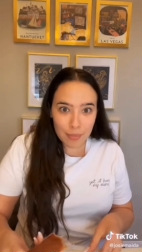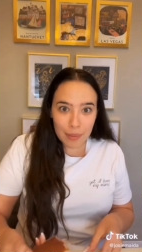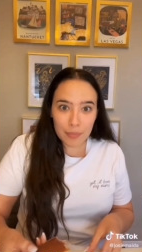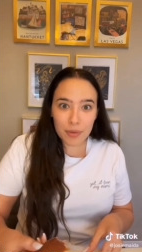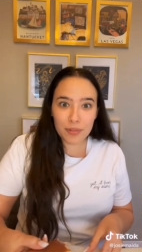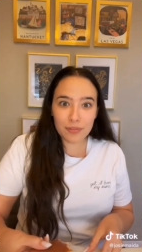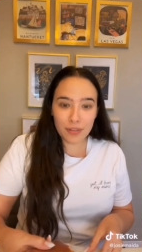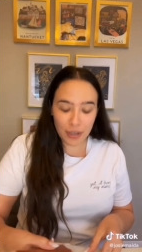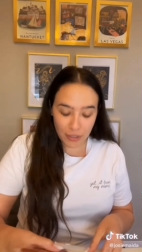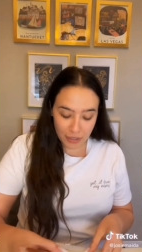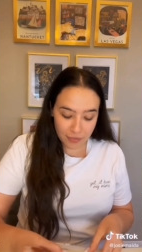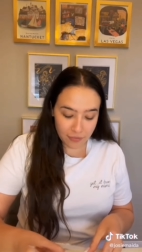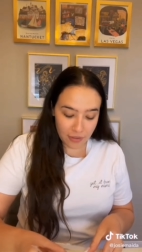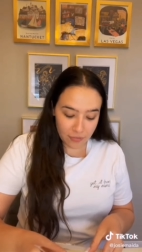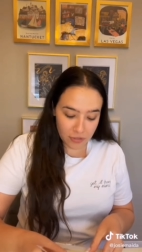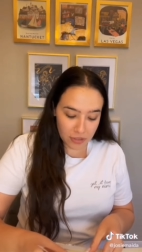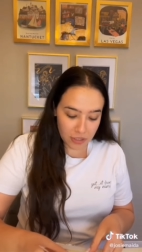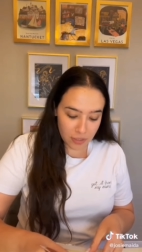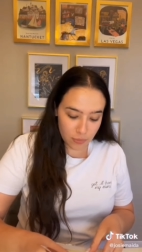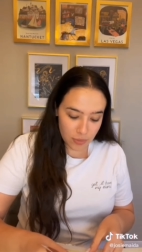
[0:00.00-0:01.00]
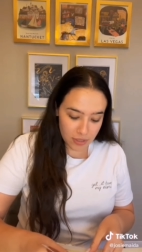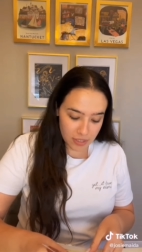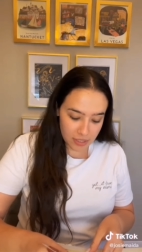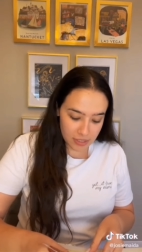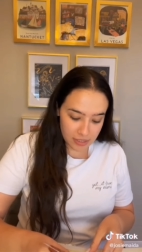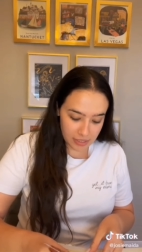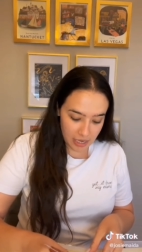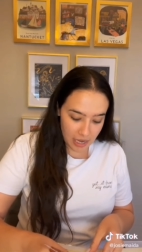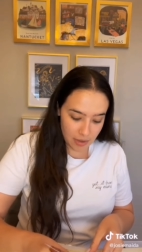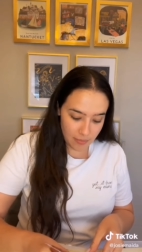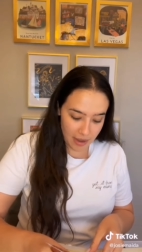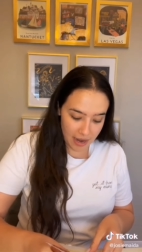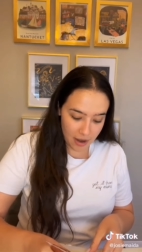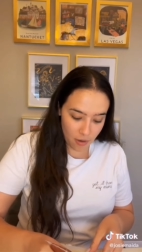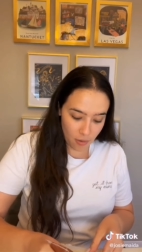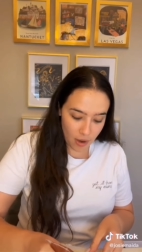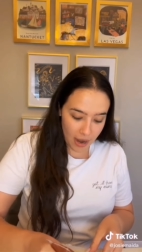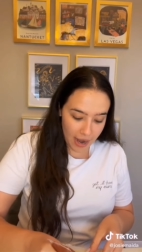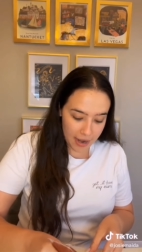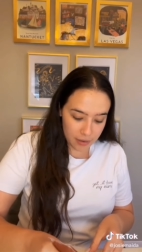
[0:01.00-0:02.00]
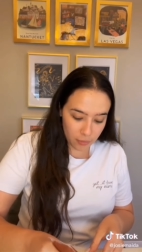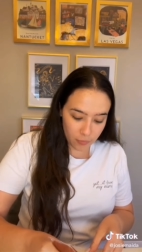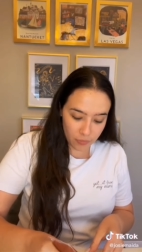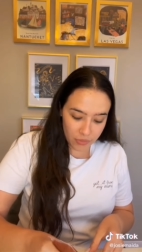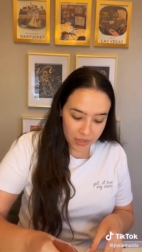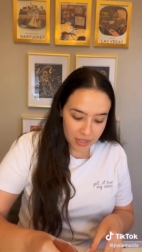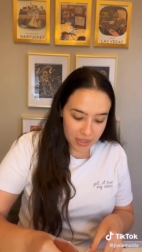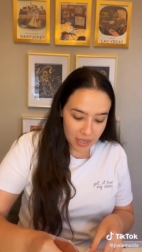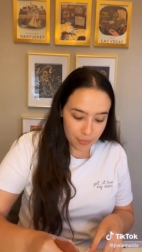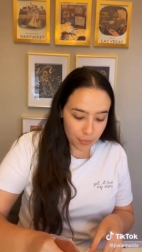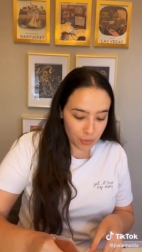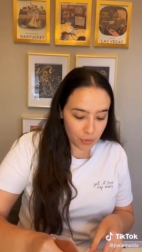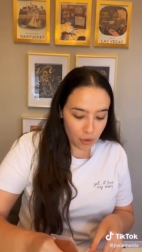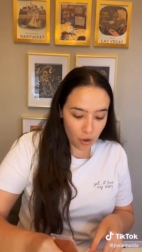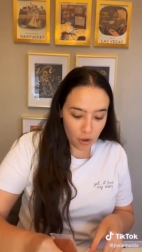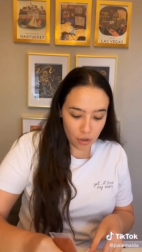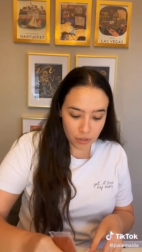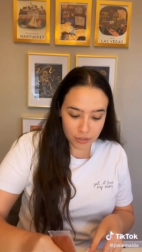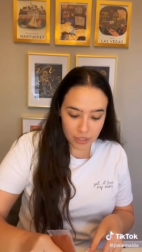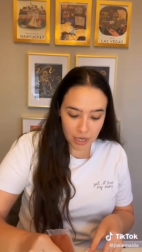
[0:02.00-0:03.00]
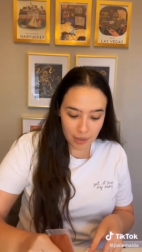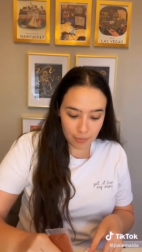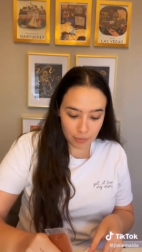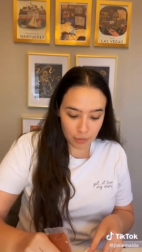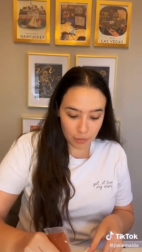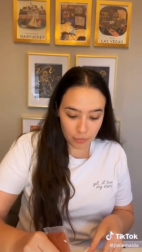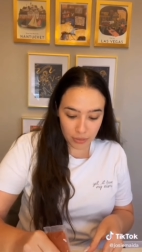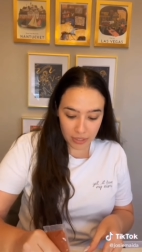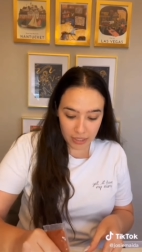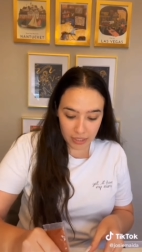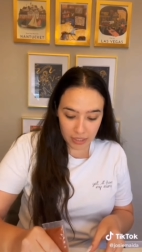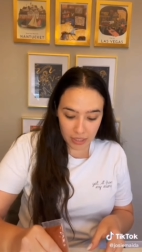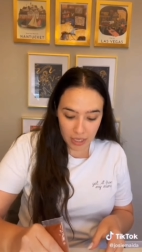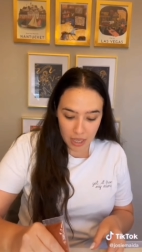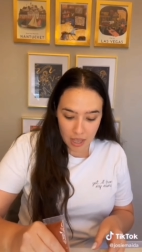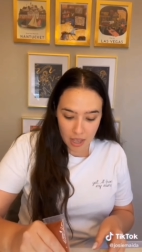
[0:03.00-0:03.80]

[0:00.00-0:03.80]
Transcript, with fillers: very vividly when these came out, I don't think they were called Uploaded.